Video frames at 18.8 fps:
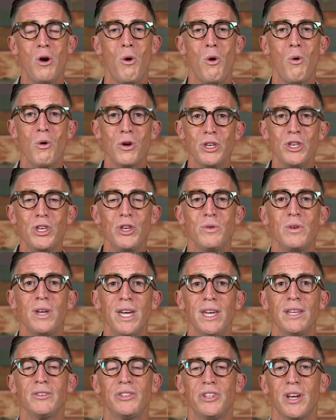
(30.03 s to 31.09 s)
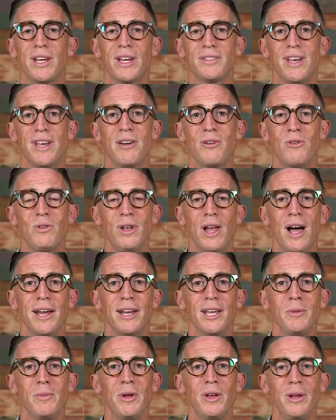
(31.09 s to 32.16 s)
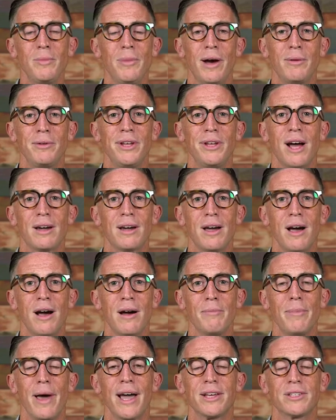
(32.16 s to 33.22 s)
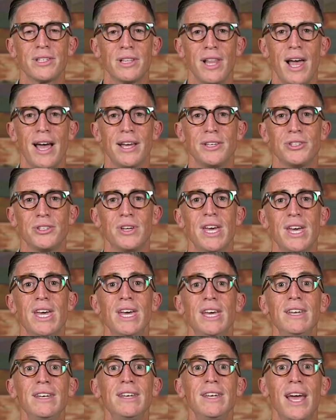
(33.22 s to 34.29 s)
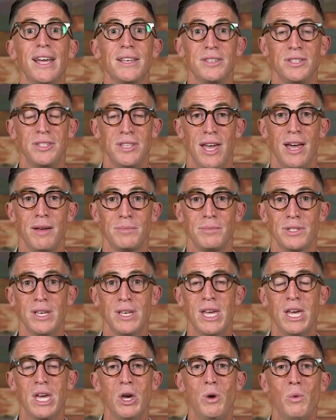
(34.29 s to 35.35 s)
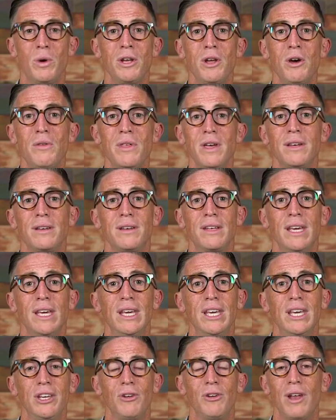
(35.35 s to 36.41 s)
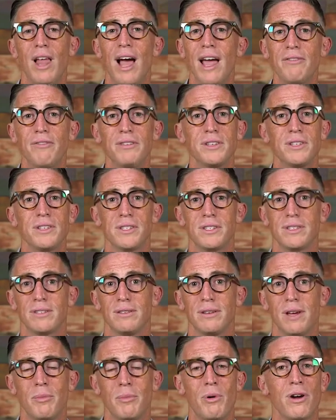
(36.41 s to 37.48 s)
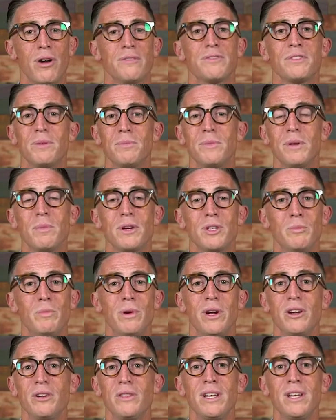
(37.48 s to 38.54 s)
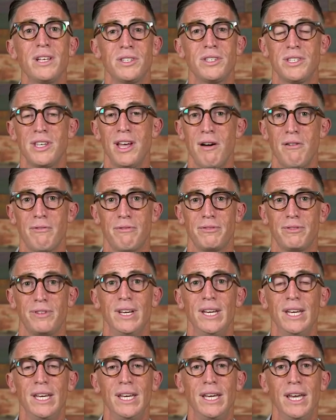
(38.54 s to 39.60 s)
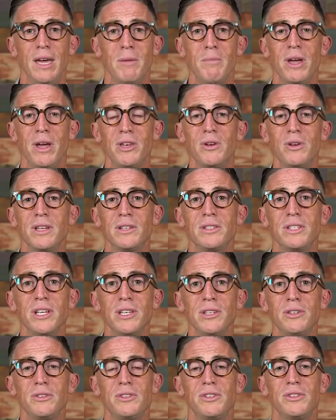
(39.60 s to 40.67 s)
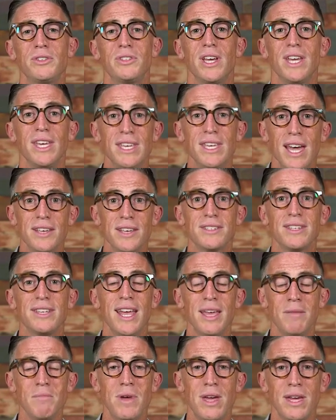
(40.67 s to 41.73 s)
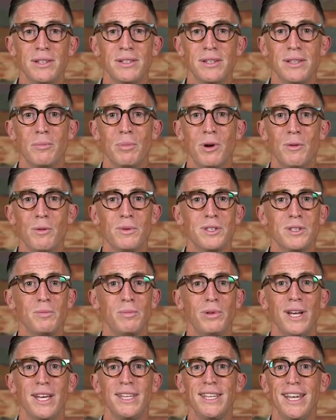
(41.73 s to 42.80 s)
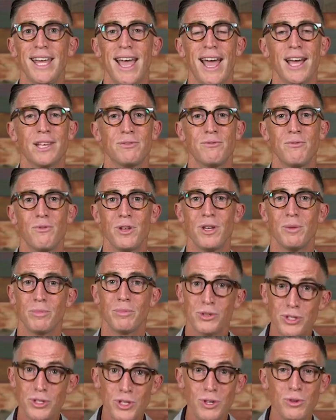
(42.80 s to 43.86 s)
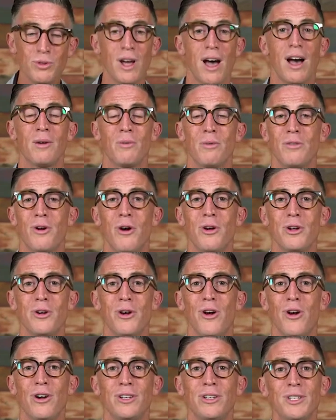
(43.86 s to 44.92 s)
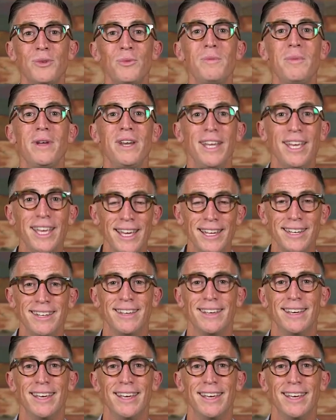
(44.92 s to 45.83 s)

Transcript: Or you can check us out online at communitybible.com/nextsteps. We know that your life is a part of something much bigger than itself, and may you continue to say yes and amen to the purpose and plan that He has for you. Pursue God with all your heart. Until we meet again,